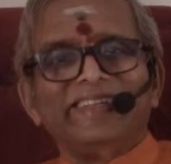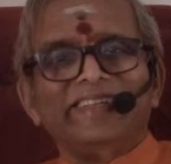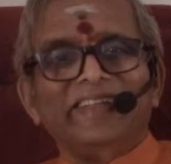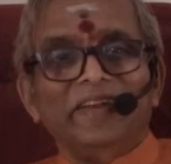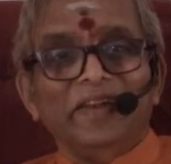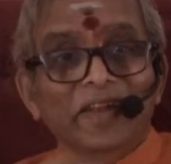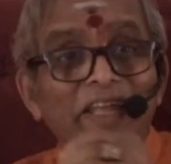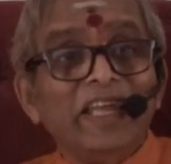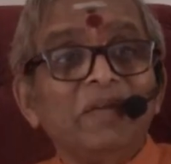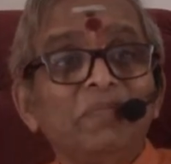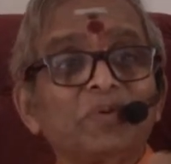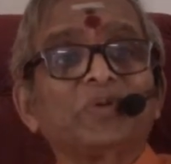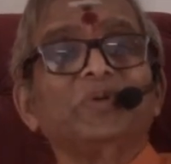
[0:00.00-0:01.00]
The
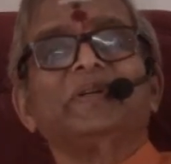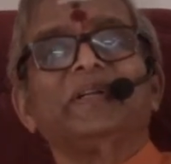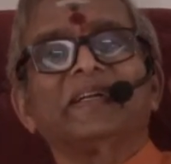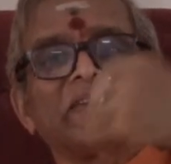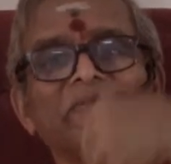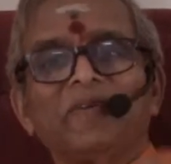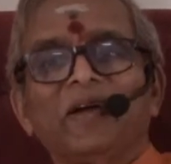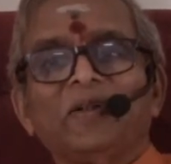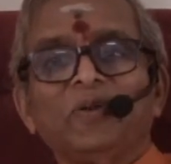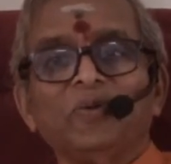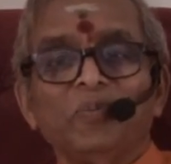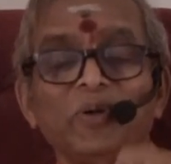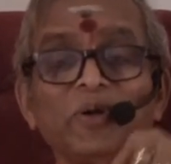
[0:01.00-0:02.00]
name should get a
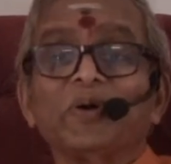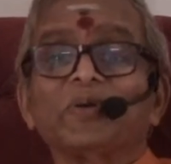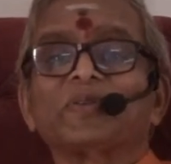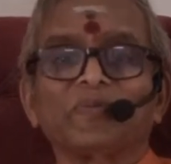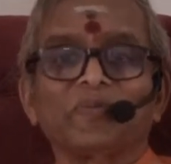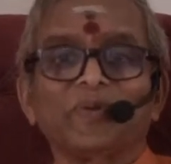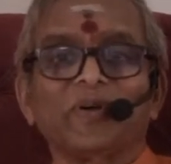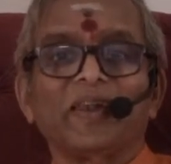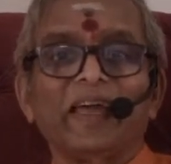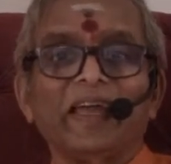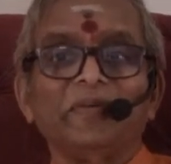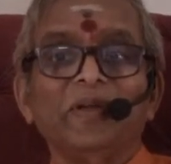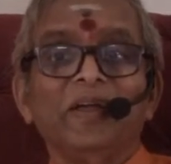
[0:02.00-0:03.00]
value because of your
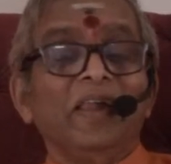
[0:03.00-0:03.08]
life,